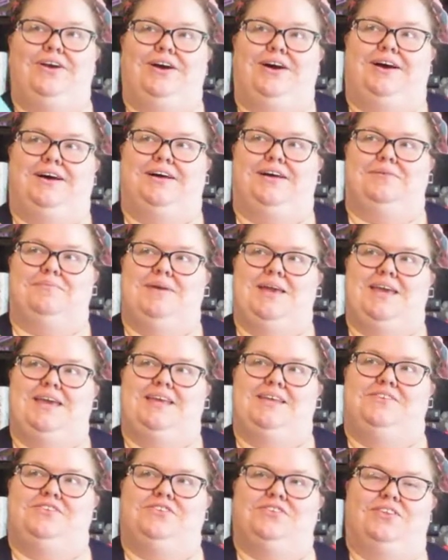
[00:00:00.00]

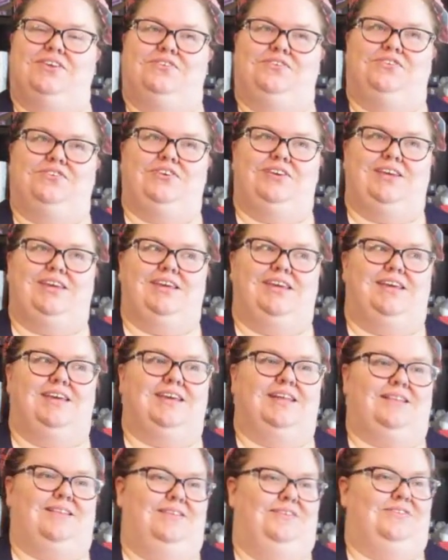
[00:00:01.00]
And so she
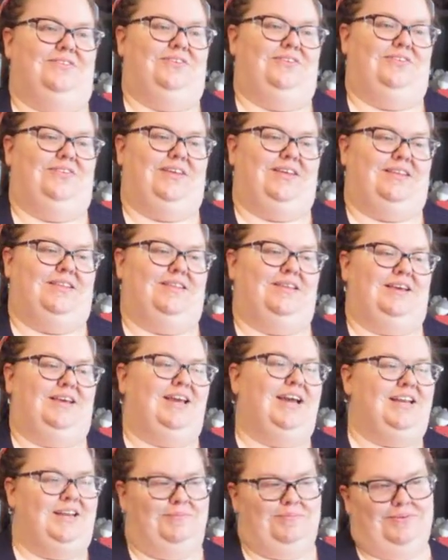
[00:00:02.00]
gets into this
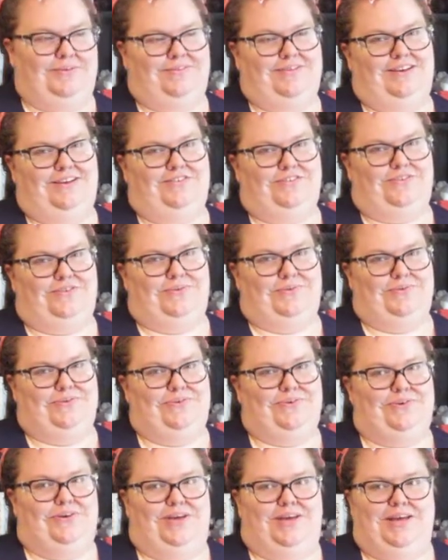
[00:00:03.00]
kind of prestigious
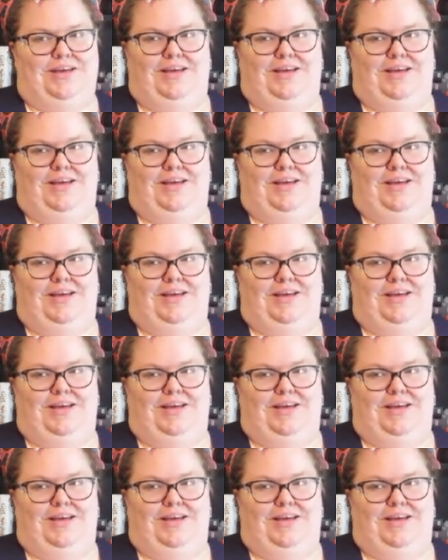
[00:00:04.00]
school